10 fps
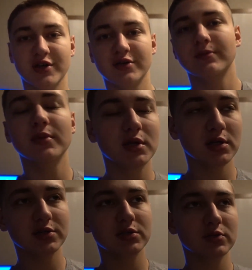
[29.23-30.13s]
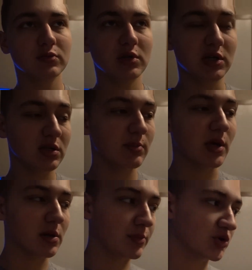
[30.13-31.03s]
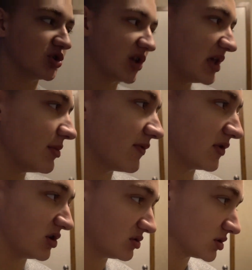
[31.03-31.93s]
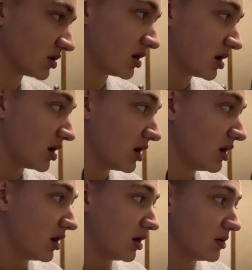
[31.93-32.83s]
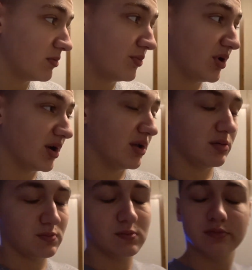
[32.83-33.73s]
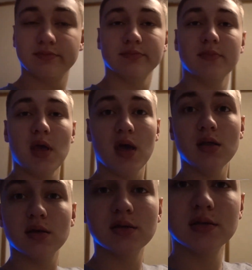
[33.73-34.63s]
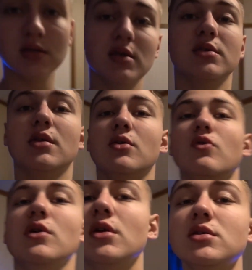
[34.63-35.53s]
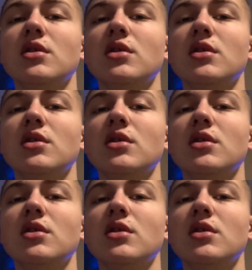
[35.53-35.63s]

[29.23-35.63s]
done because we need to make a bunch of gaming videos. But Alex isn't doing his